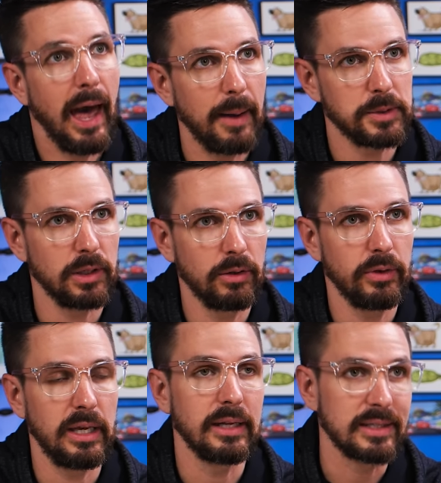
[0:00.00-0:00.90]

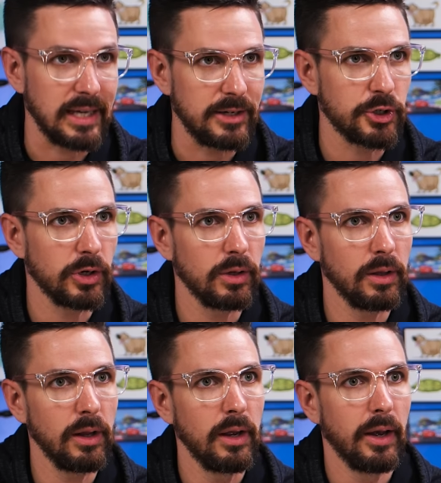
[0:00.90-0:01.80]
absolutely
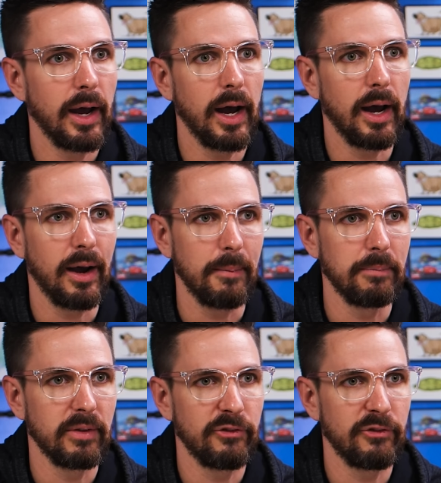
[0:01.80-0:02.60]
essential um,